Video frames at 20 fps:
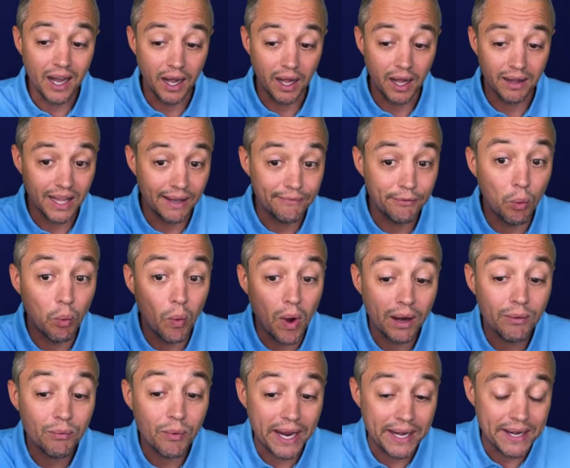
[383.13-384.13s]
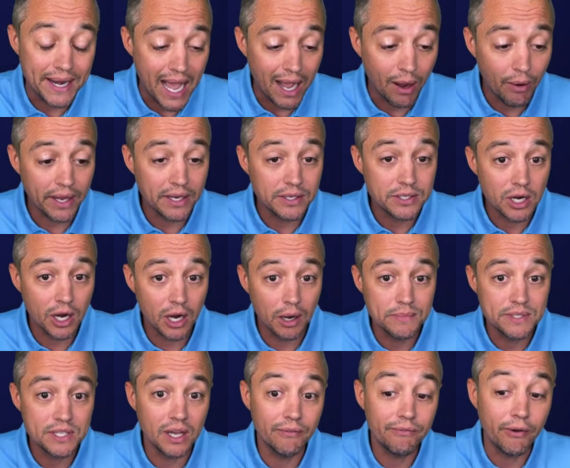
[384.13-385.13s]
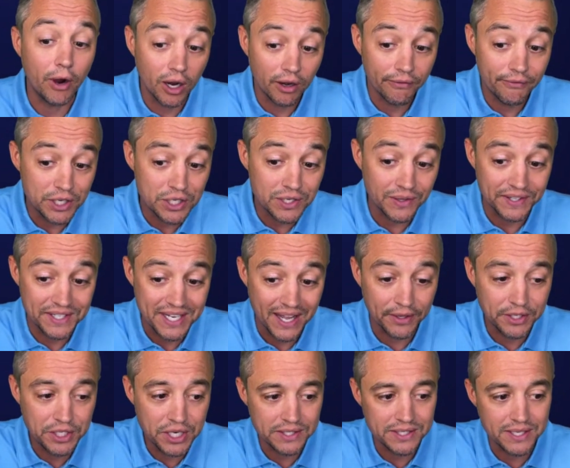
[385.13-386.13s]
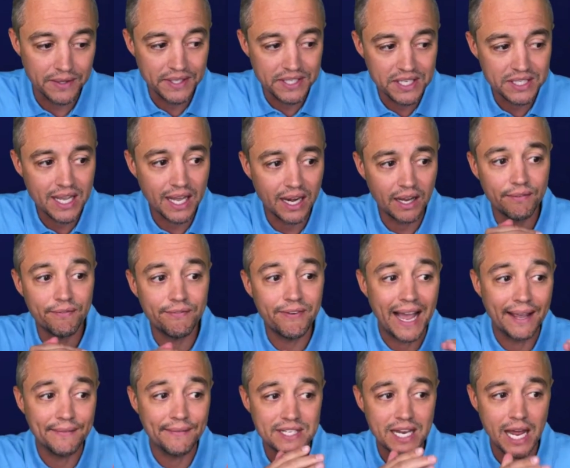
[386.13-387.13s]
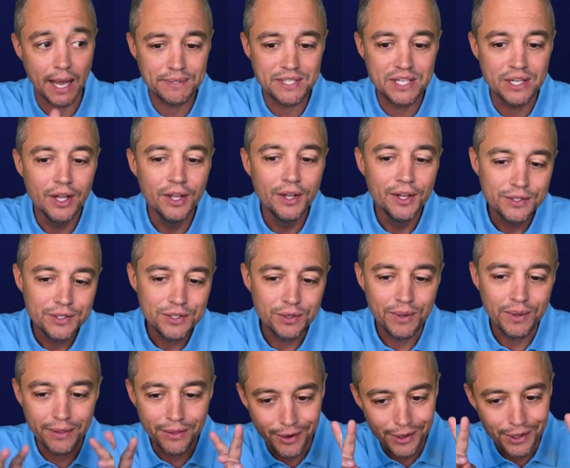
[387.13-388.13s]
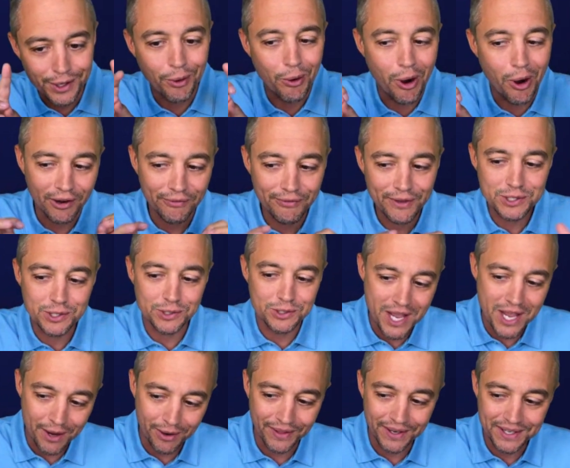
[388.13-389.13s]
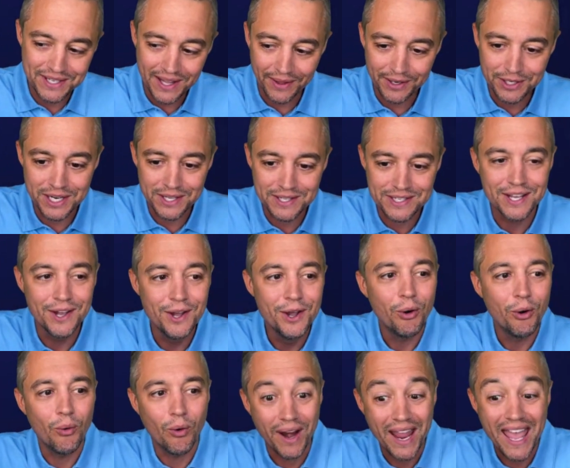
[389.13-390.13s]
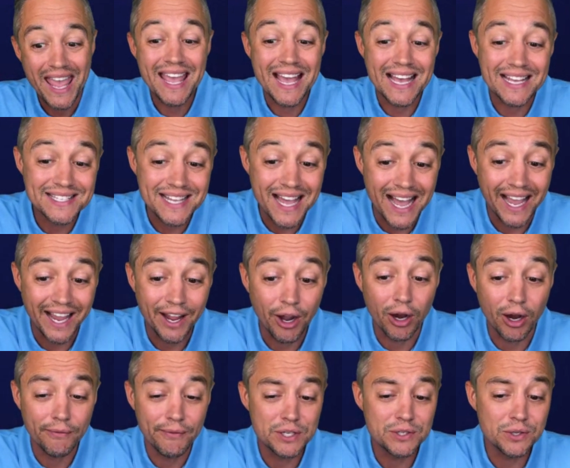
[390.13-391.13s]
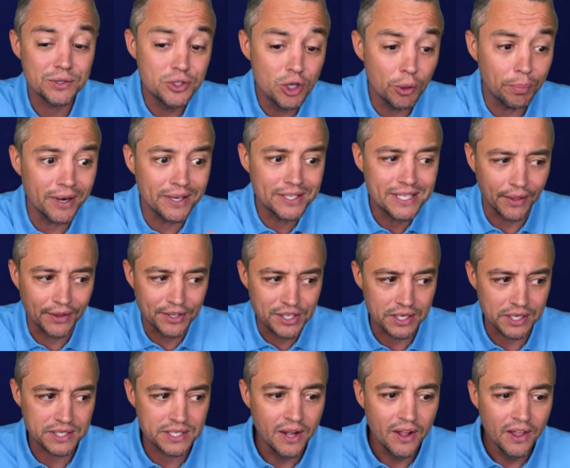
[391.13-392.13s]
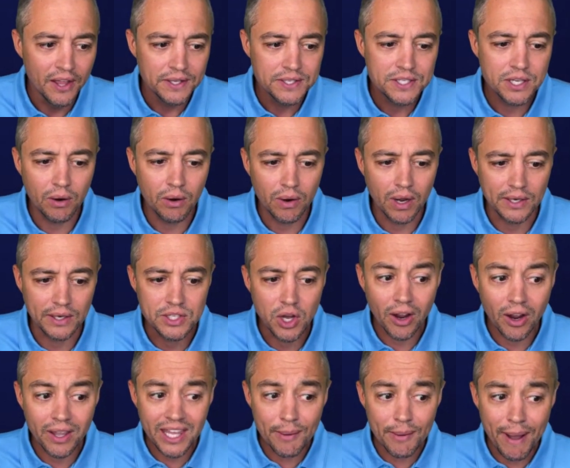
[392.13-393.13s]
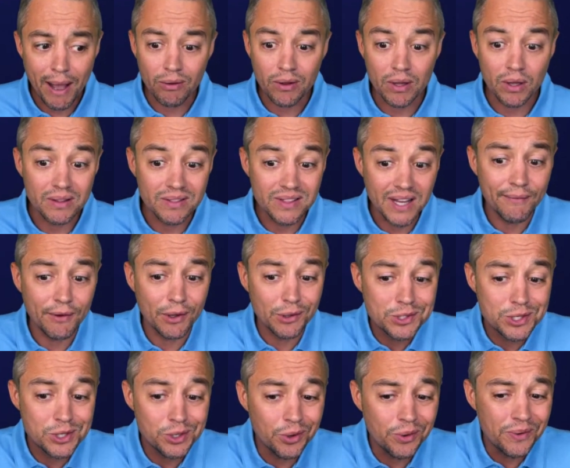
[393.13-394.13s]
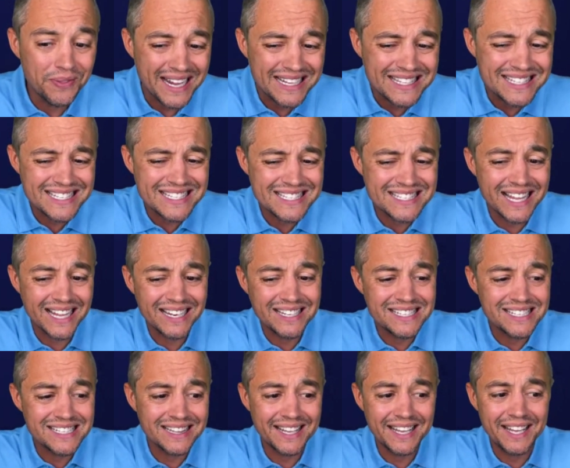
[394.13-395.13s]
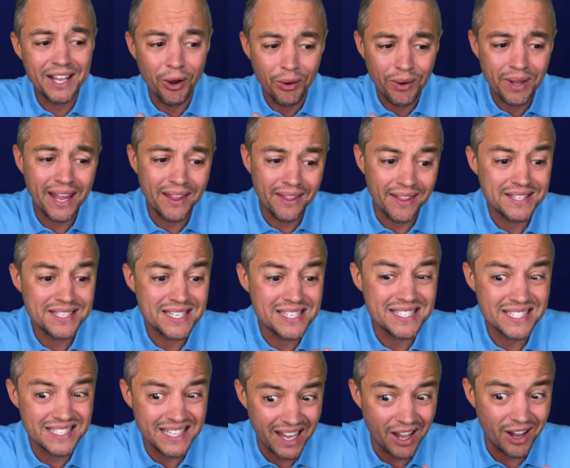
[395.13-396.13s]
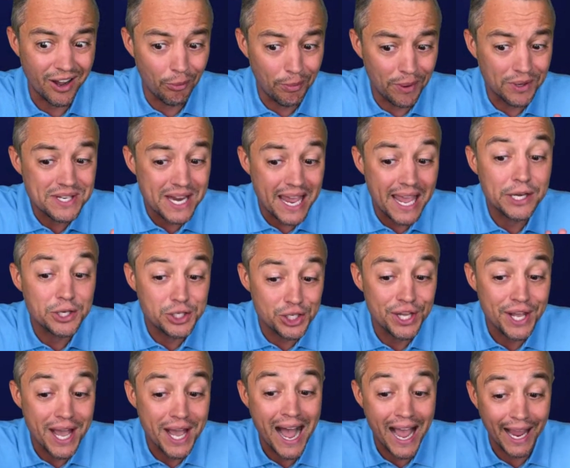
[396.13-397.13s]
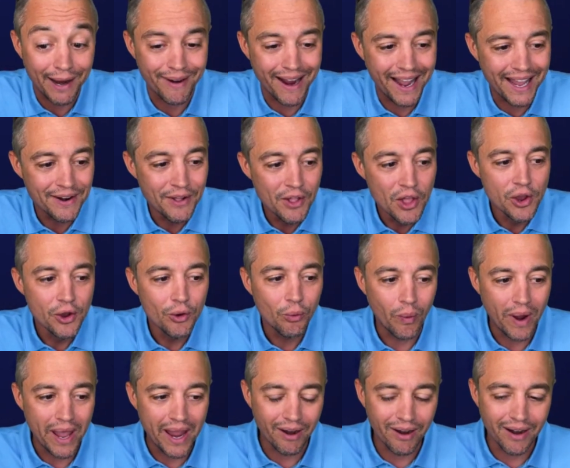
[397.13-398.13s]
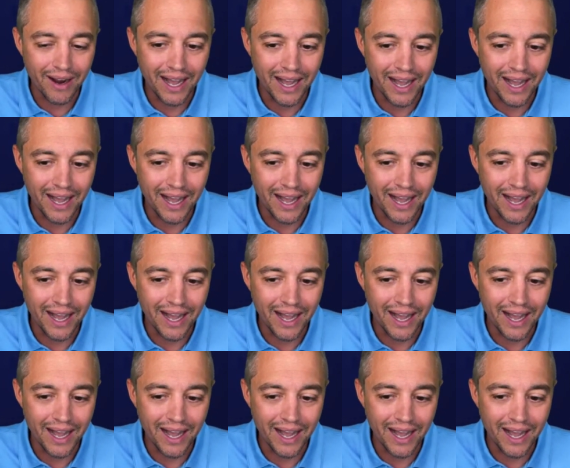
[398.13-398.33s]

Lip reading: level one right now in terms of artificial intelligence. And this is kind of the five steps to either, you know, artificial general intelligence or ASI, artificial super intelligence. So talking about level two, that's essentially, okay, this is almost AGI, right? Where